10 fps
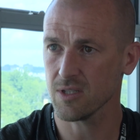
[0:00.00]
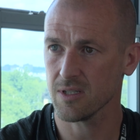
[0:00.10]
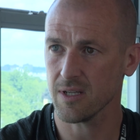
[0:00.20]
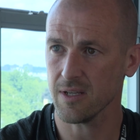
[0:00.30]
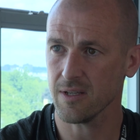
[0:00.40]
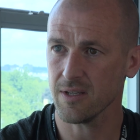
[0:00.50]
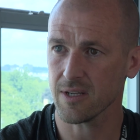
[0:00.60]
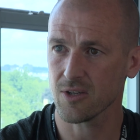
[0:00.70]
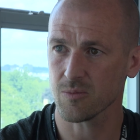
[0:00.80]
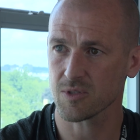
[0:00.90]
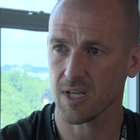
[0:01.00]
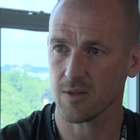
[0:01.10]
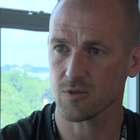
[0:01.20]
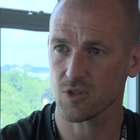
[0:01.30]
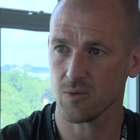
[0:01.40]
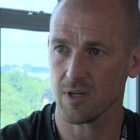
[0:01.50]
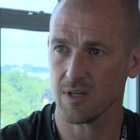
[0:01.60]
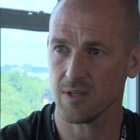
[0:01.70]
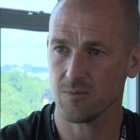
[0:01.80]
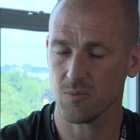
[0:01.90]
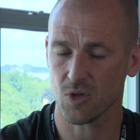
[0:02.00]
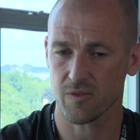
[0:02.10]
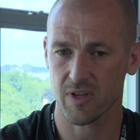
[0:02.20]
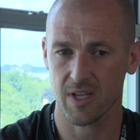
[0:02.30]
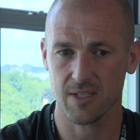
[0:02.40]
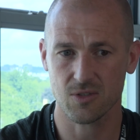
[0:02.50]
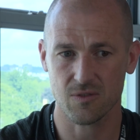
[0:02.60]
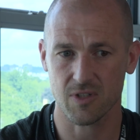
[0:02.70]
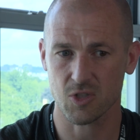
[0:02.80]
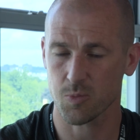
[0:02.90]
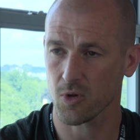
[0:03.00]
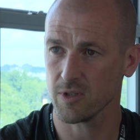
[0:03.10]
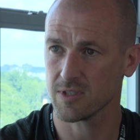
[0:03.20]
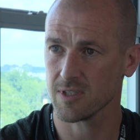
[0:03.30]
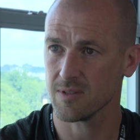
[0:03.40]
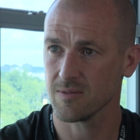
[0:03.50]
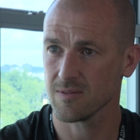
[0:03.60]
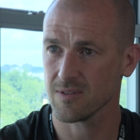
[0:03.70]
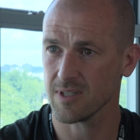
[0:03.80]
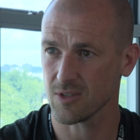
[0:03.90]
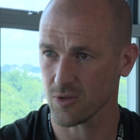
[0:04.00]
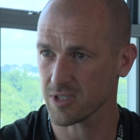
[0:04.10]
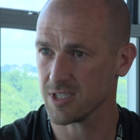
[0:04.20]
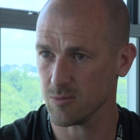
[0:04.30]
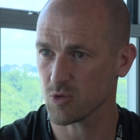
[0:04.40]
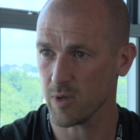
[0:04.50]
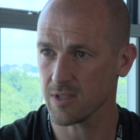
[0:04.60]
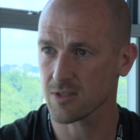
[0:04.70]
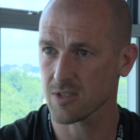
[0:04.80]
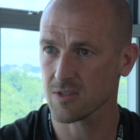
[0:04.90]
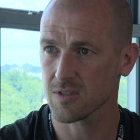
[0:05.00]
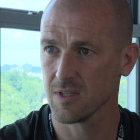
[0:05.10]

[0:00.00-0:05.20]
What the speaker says: It comes down to more of a case of exploiting another team's weaknesses.